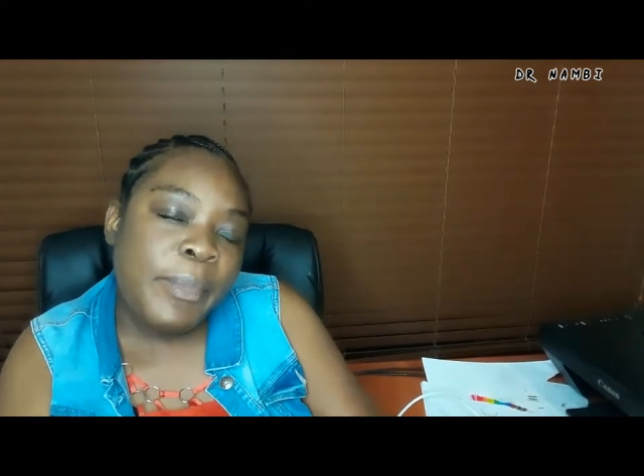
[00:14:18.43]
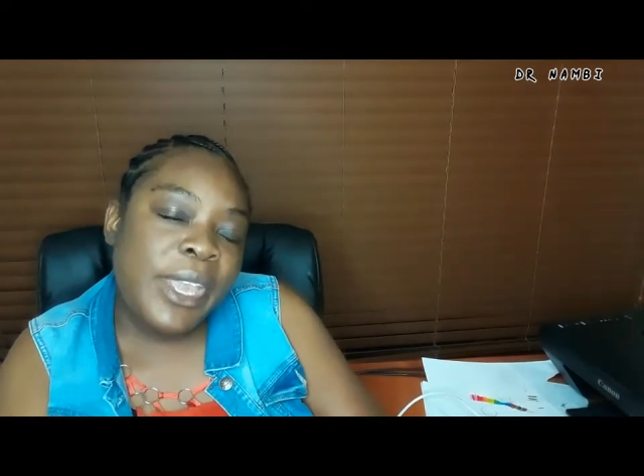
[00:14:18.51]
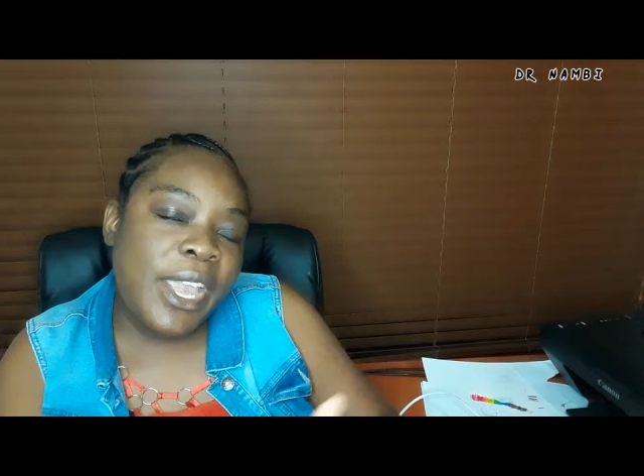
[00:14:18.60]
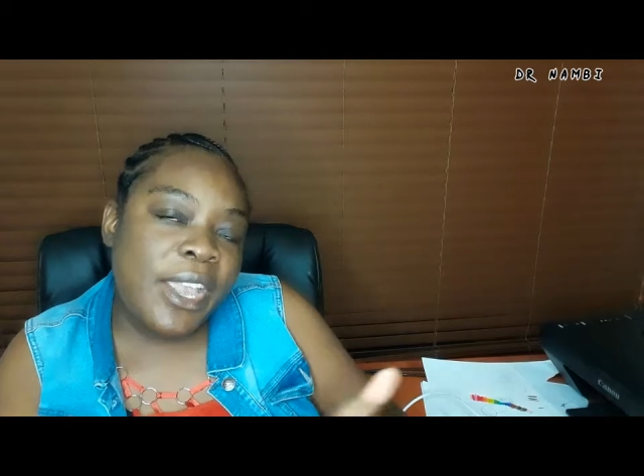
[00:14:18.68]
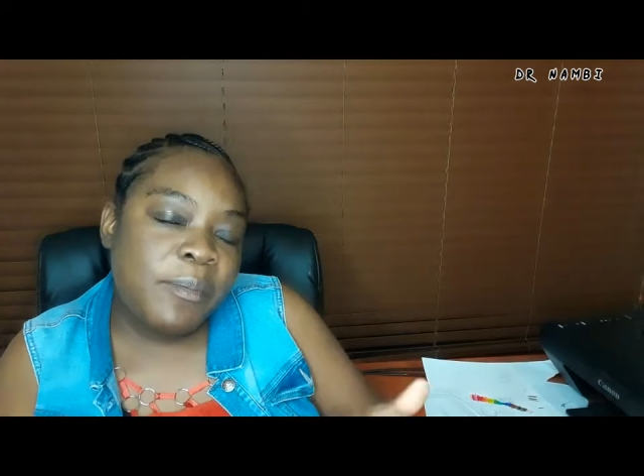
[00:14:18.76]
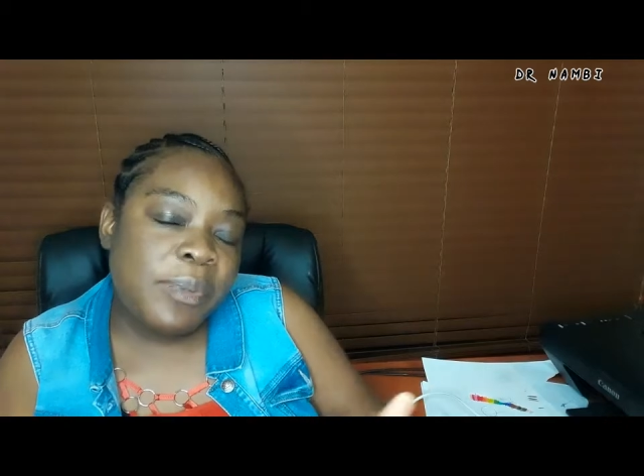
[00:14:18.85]

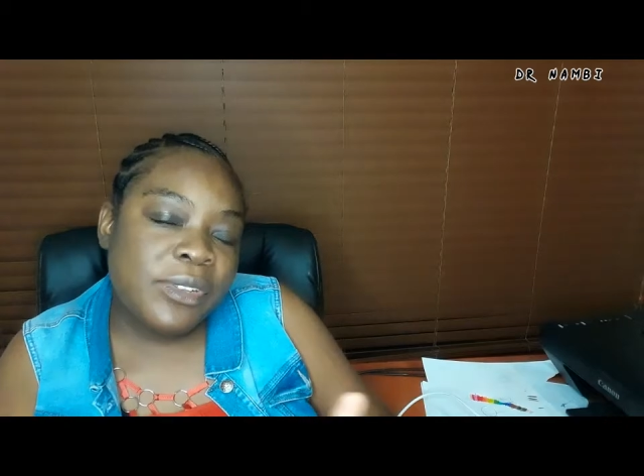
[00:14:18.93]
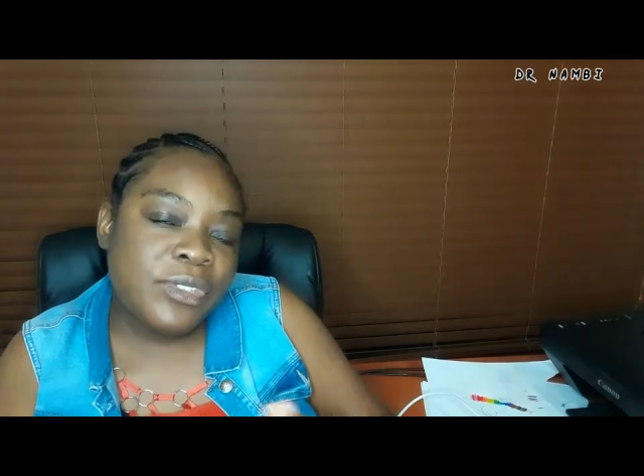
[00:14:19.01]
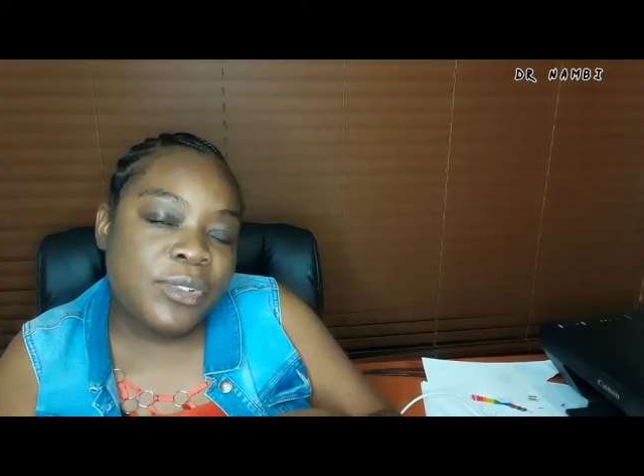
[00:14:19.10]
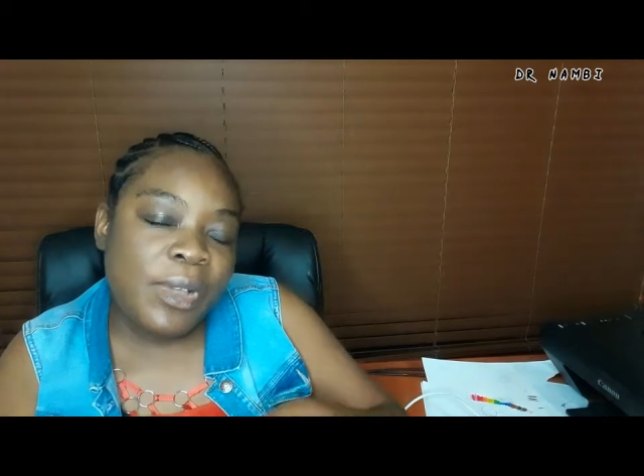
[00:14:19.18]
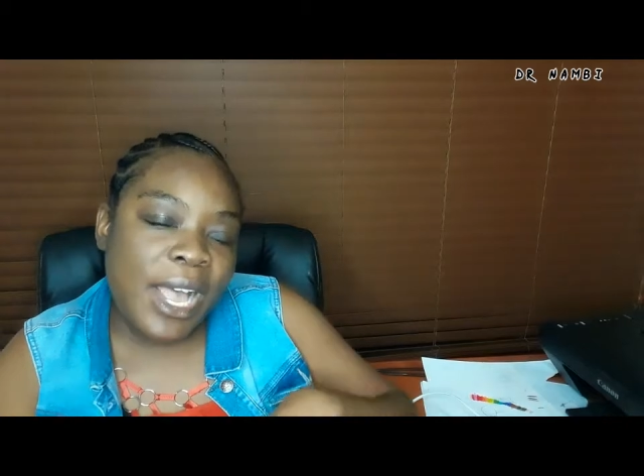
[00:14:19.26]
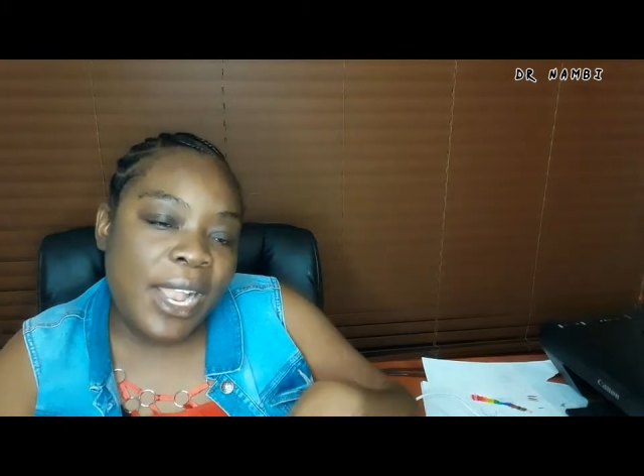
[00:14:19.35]
be
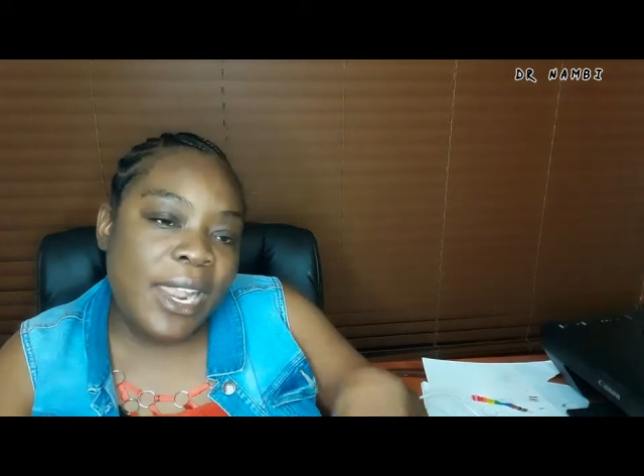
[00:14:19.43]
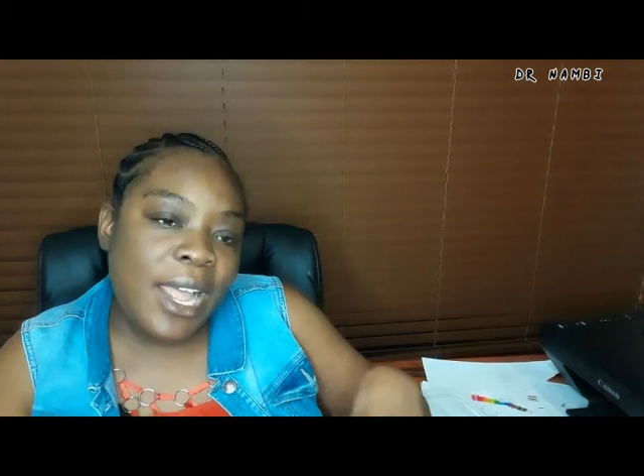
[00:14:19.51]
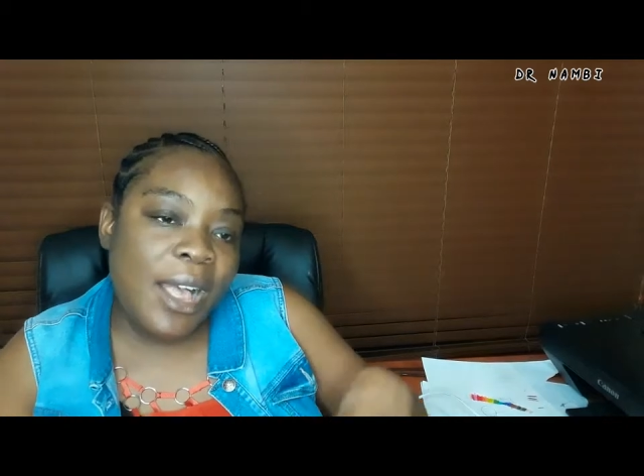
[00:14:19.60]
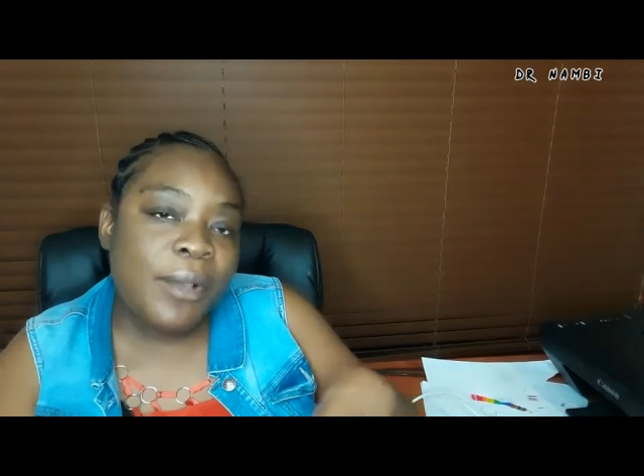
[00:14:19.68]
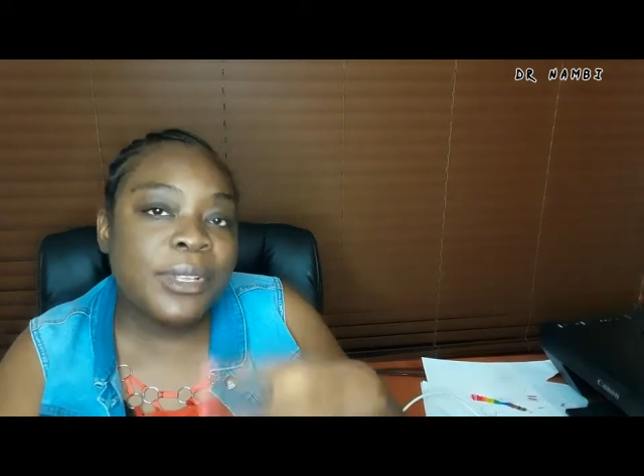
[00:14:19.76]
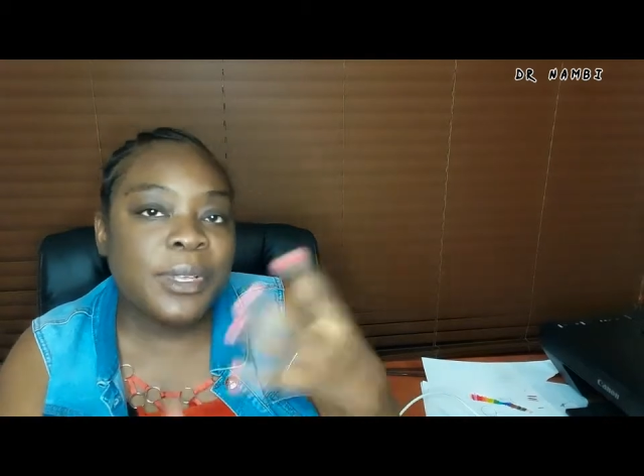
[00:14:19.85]
able to
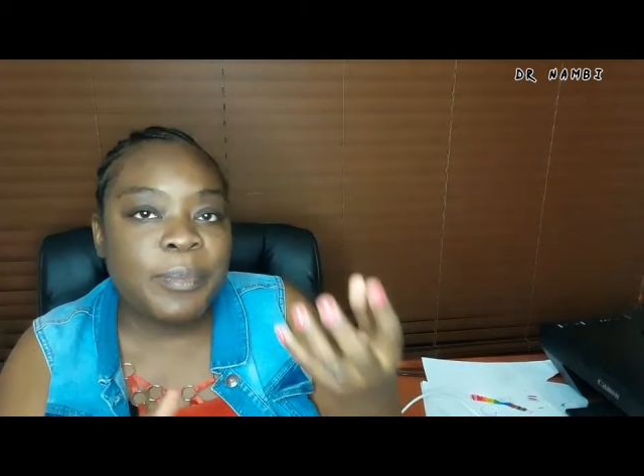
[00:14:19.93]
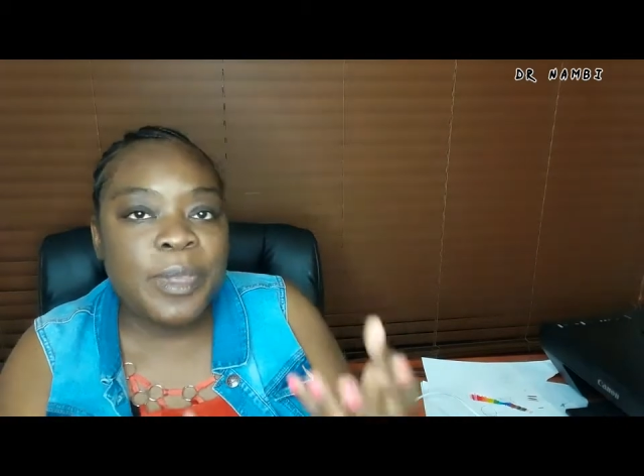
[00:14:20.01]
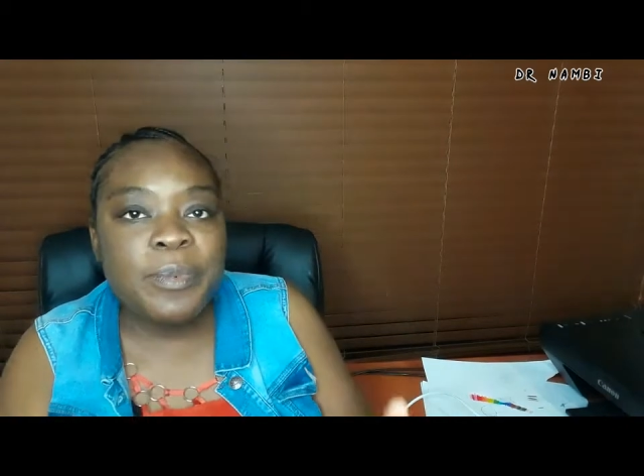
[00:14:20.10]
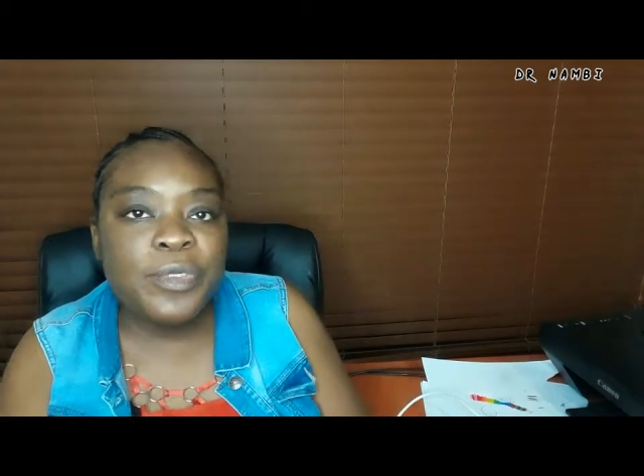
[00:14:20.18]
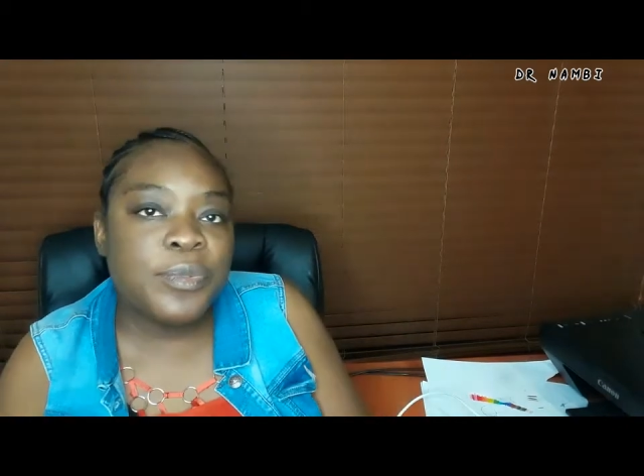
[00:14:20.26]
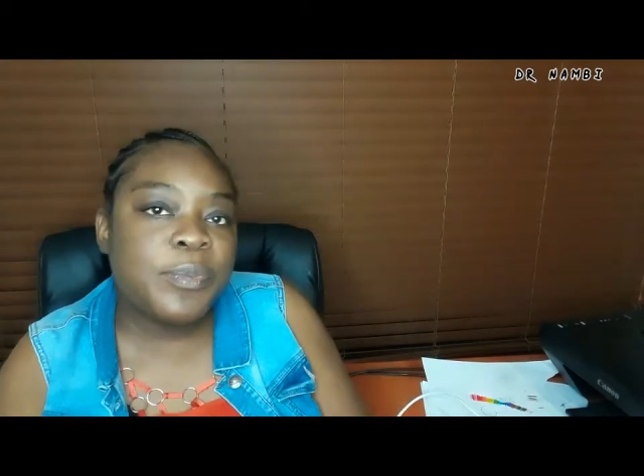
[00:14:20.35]
allow the
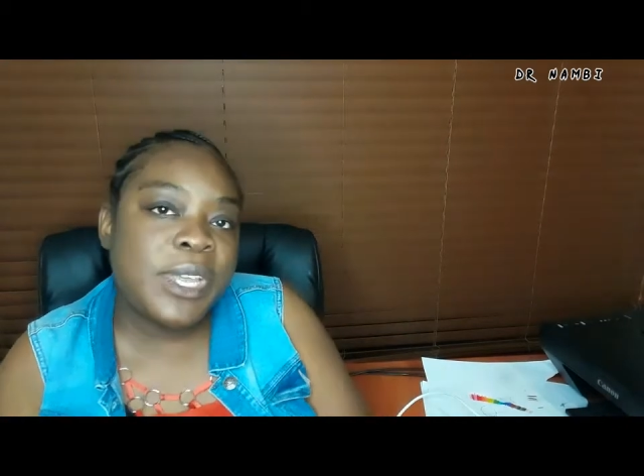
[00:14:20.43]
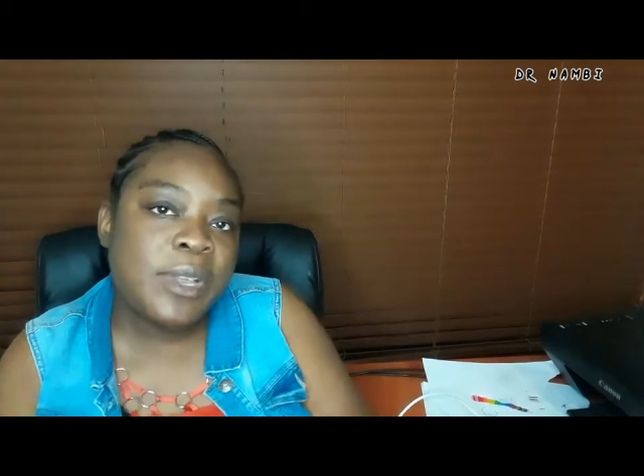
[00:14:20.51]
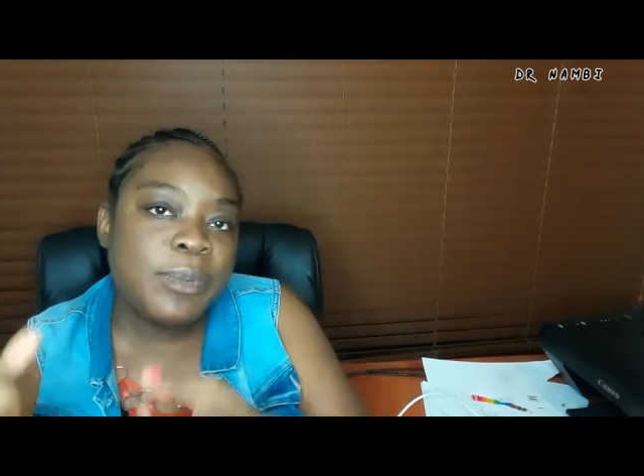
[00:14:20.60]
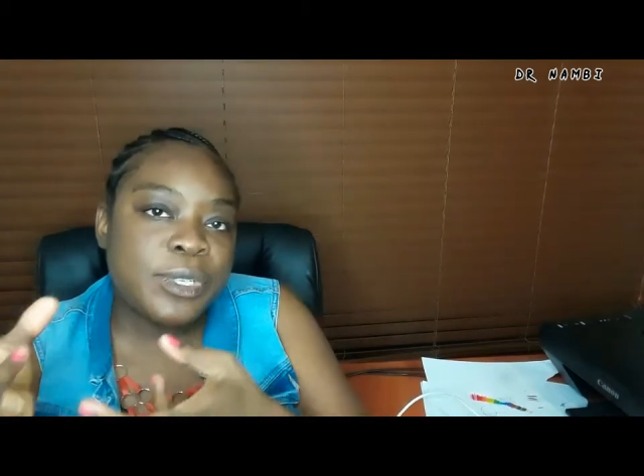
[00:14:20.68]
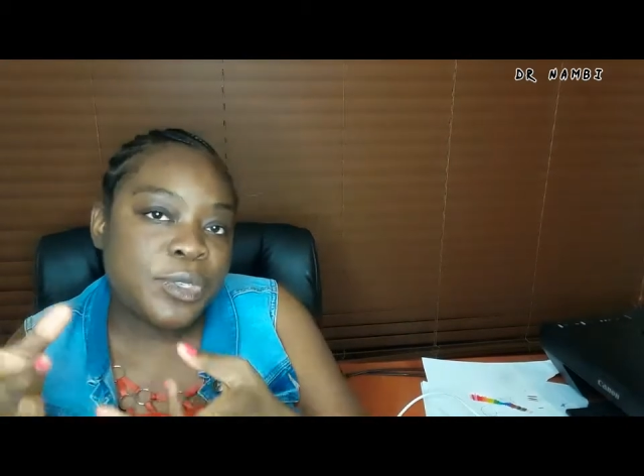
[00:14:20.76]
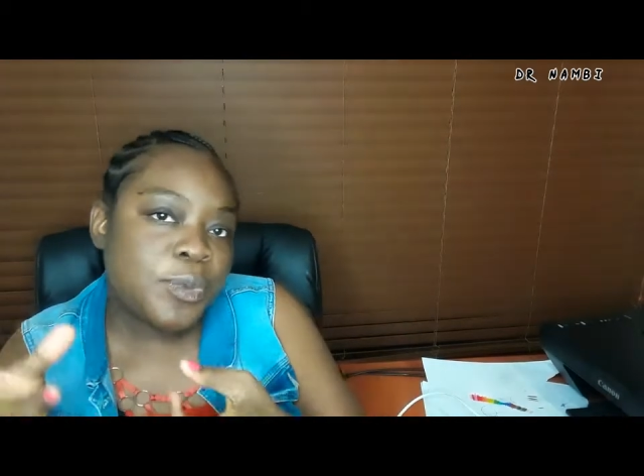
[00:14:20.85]
baby to be
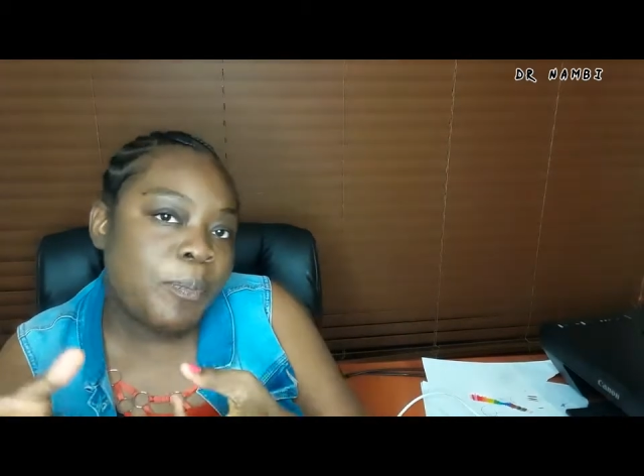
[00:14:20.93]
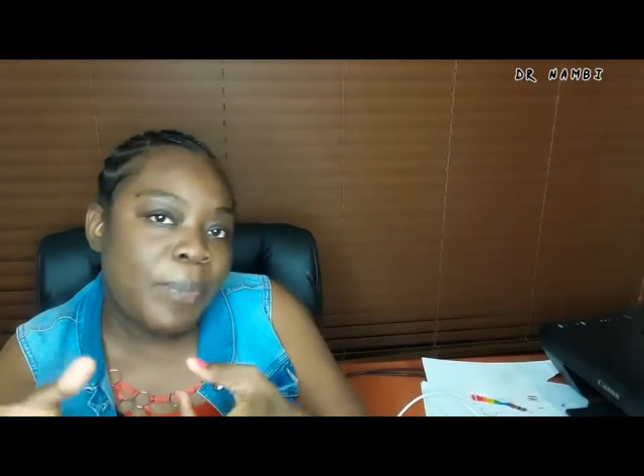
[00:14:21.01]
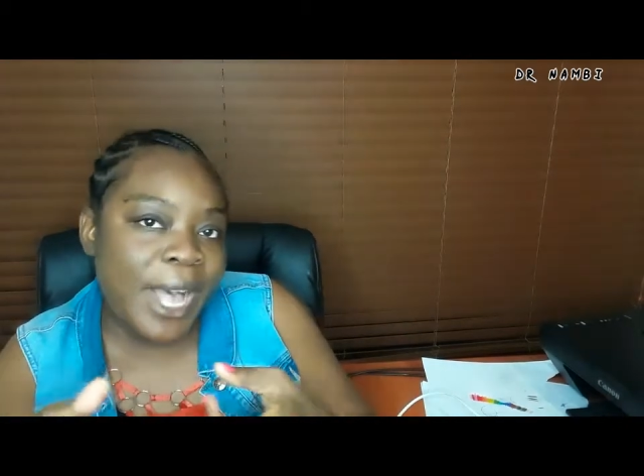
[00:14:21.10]
able to